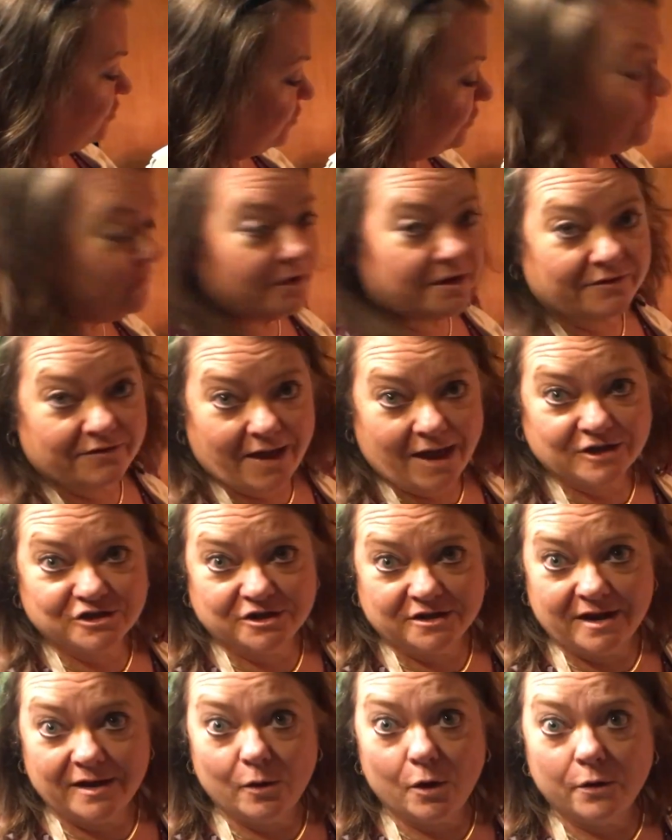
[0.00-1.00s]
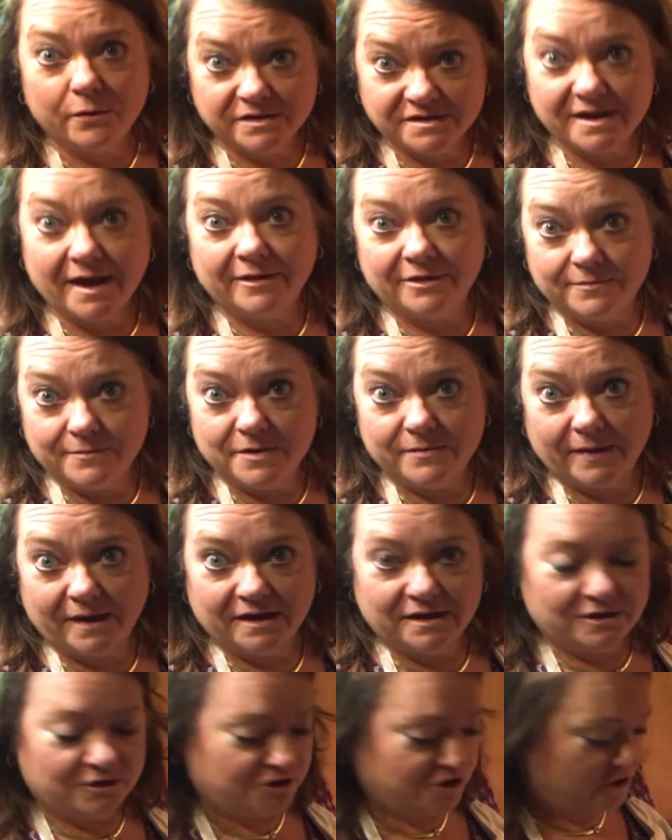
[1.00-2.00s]
truthfully have actually always had them in my
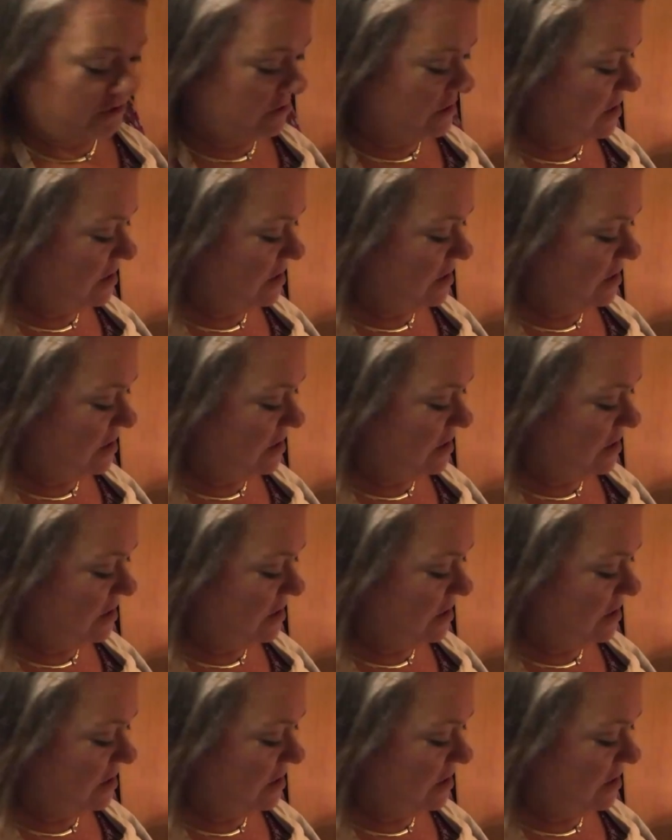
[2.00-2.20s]
kitchen